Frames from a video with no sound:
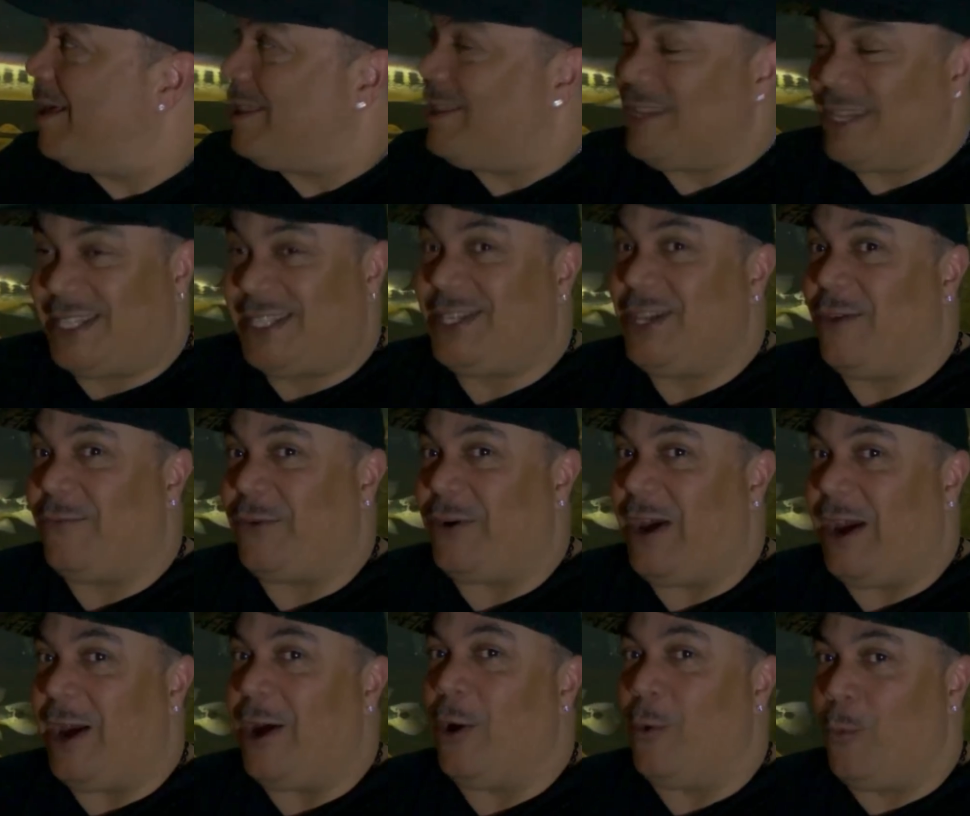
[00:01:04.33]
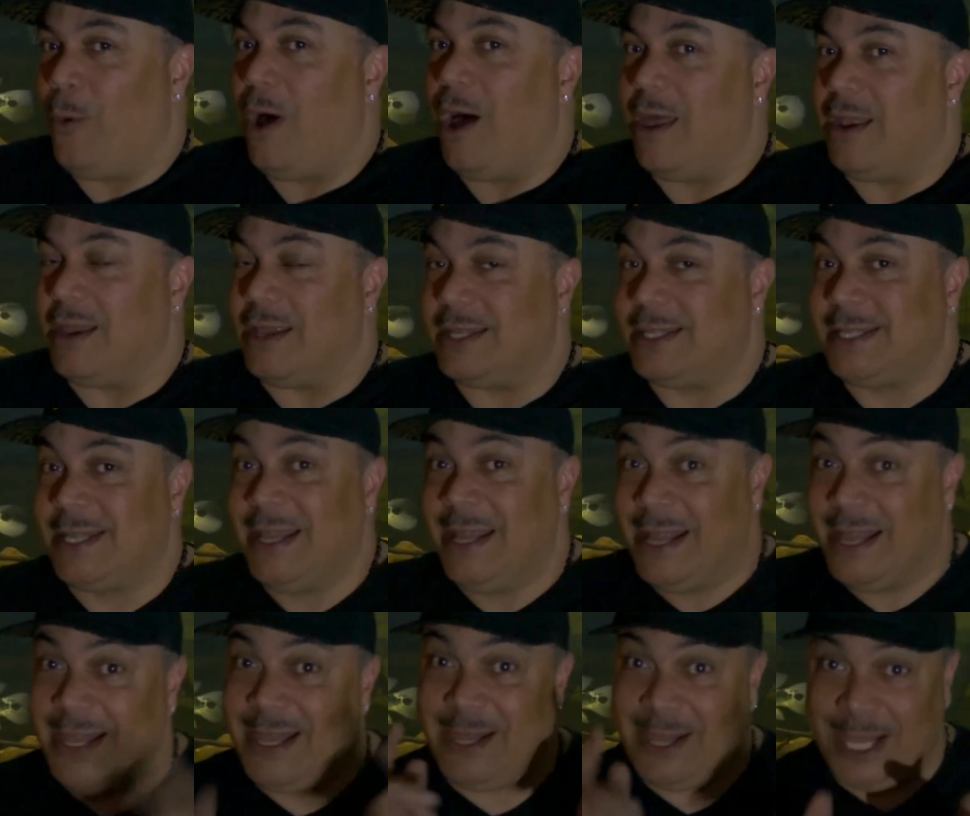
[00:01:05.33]
the Silver Arowanas.
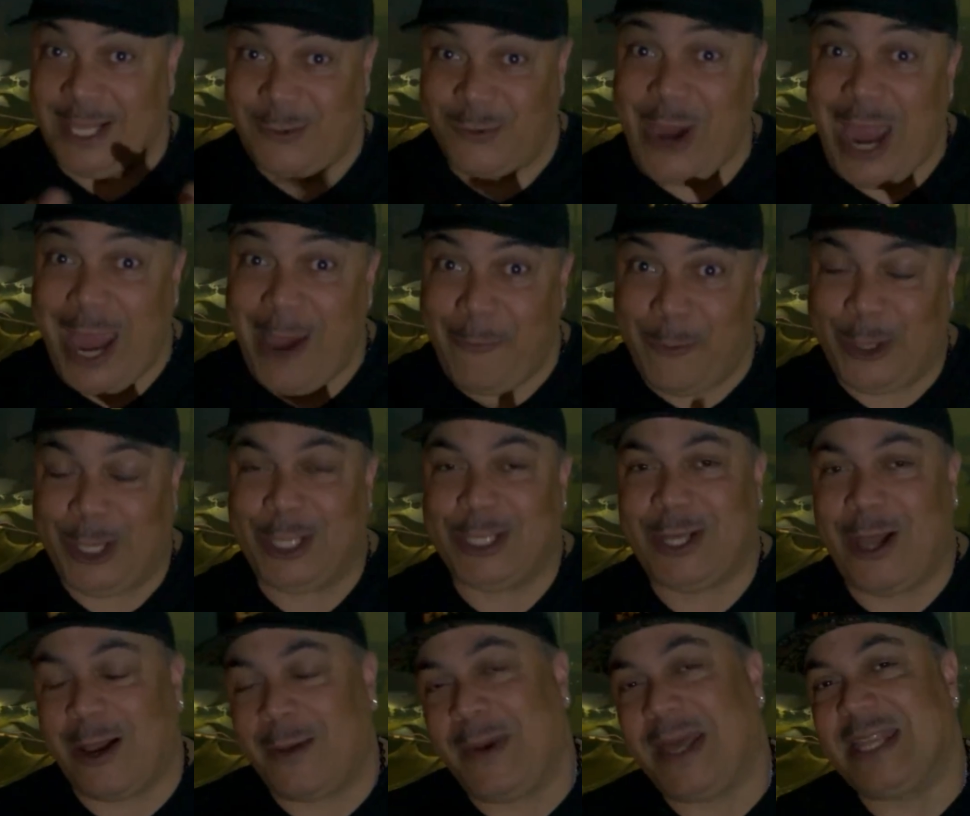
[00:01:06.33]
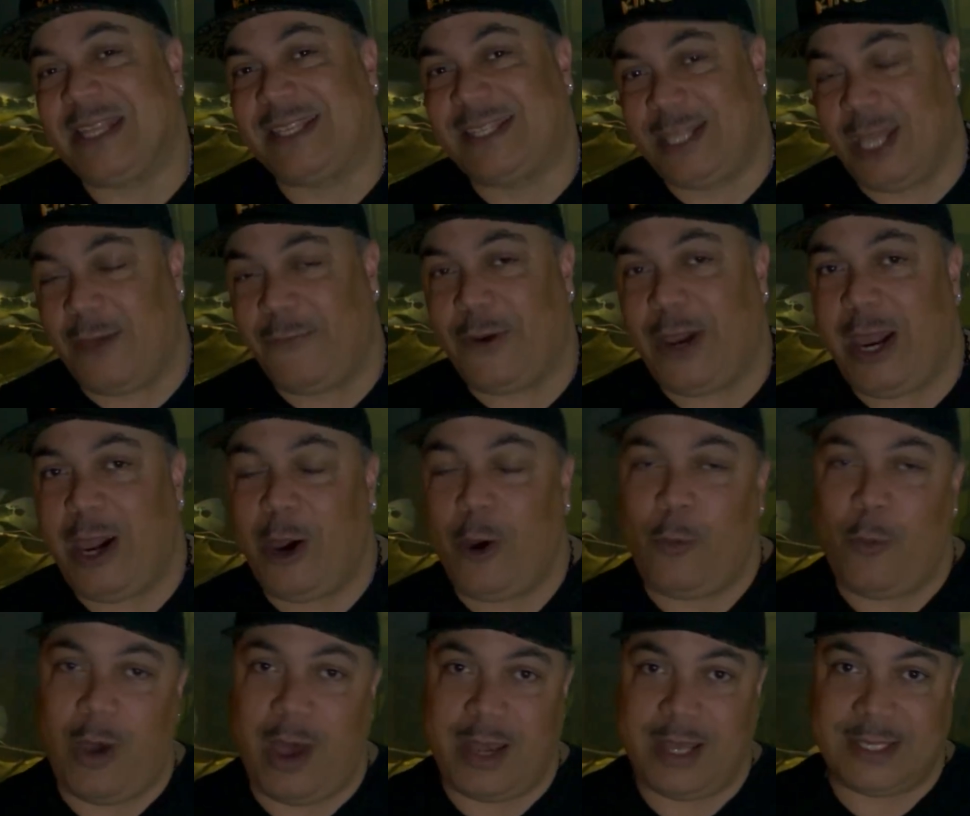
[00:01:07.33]
That's right, we're going to talk about the Silver
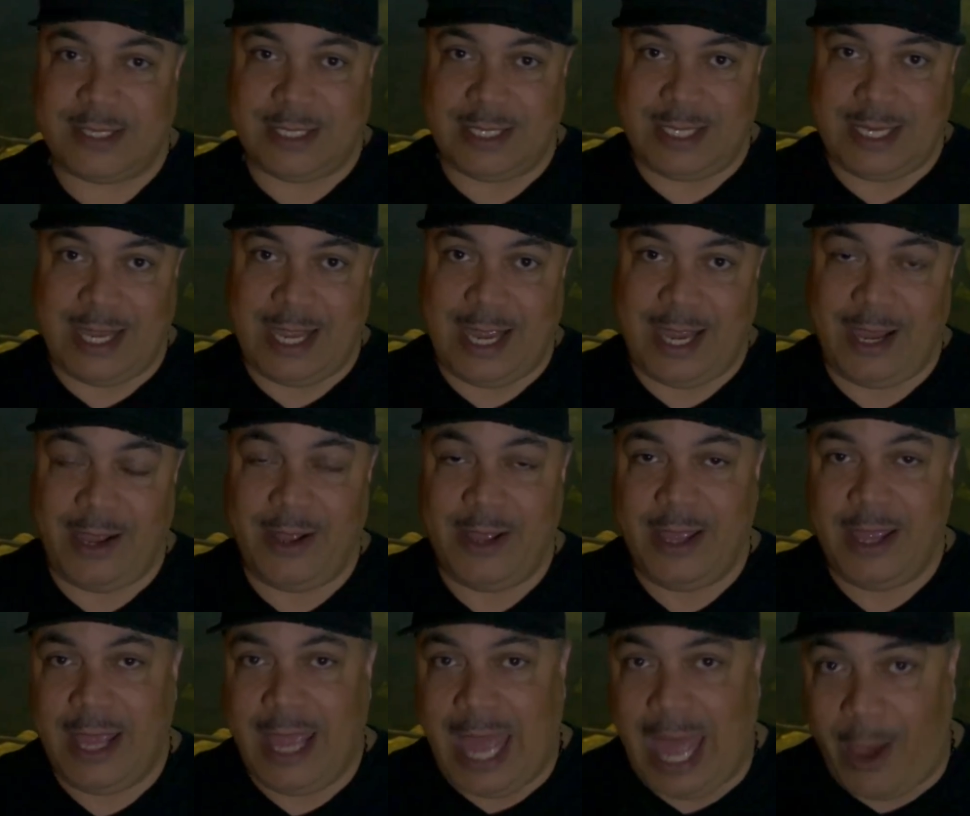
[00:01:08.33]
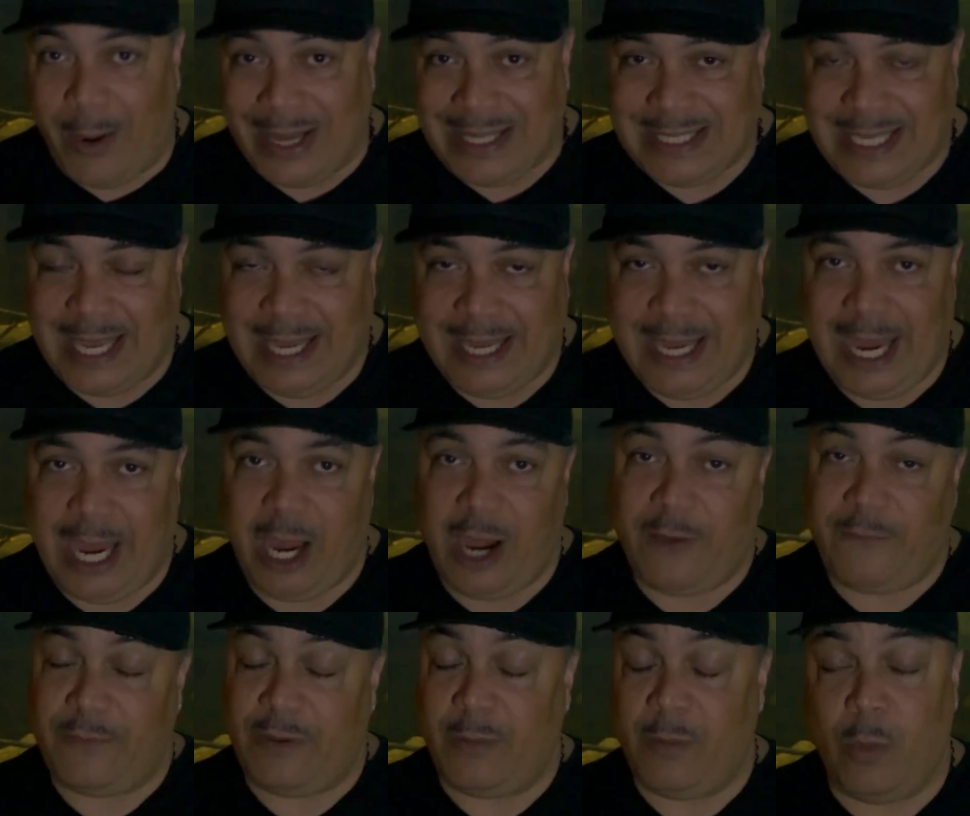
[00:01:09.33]
Arowanas today, how I take care
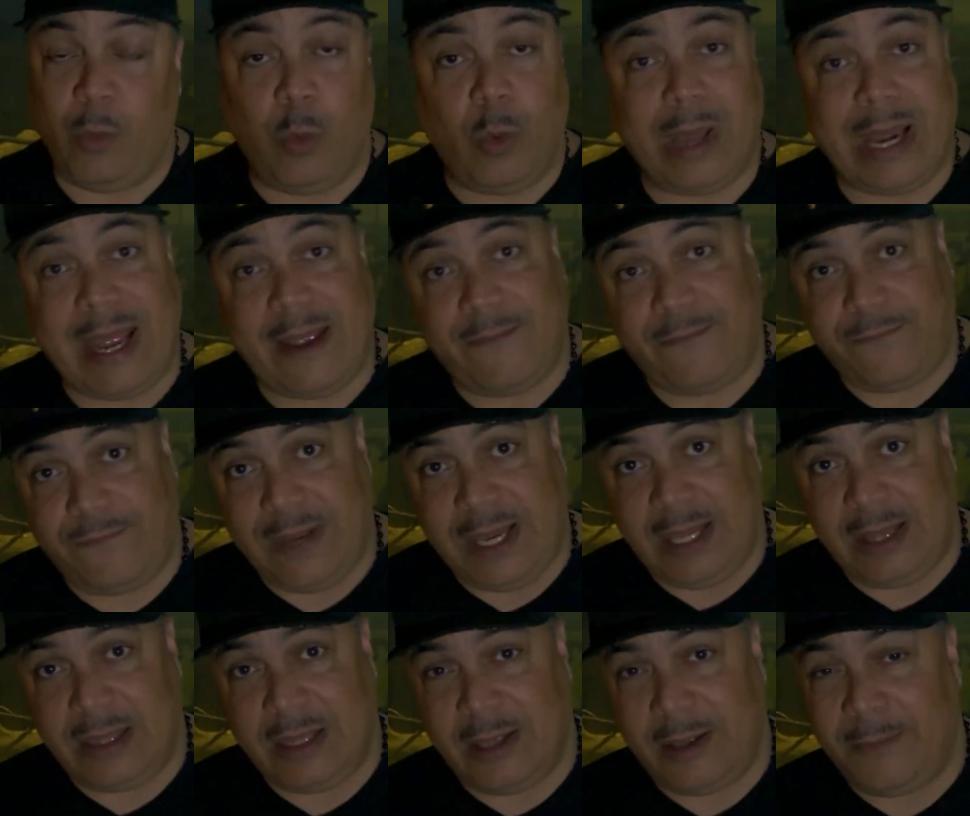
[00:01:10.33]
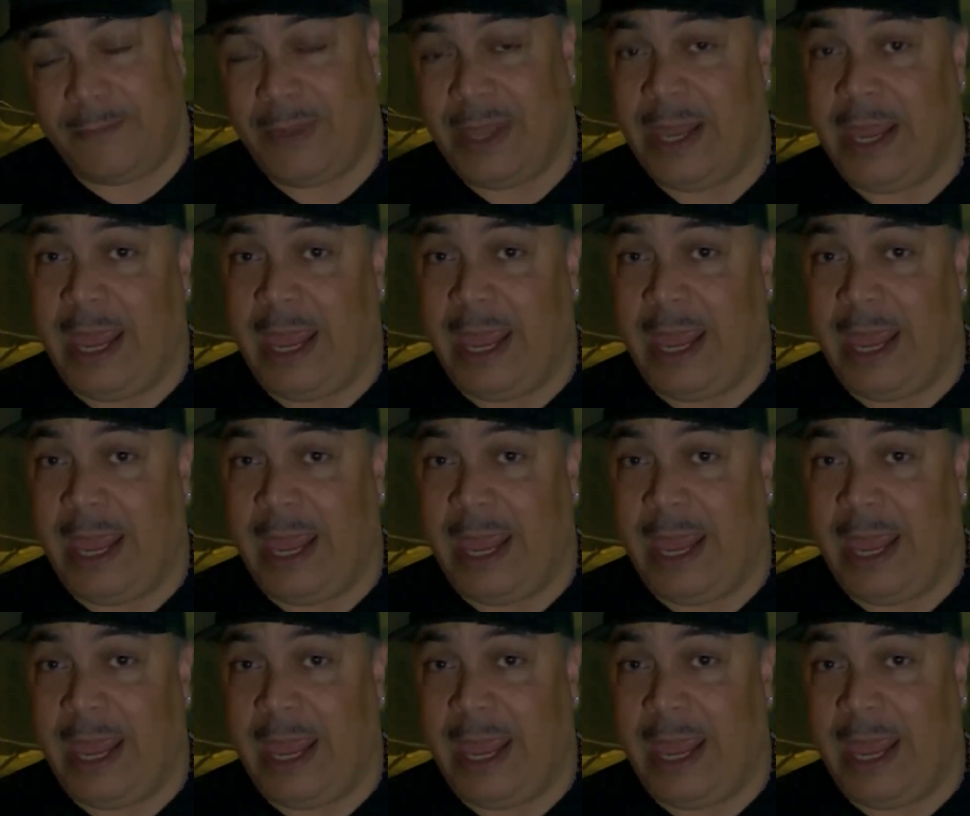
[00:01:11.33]
of them, what I feed them,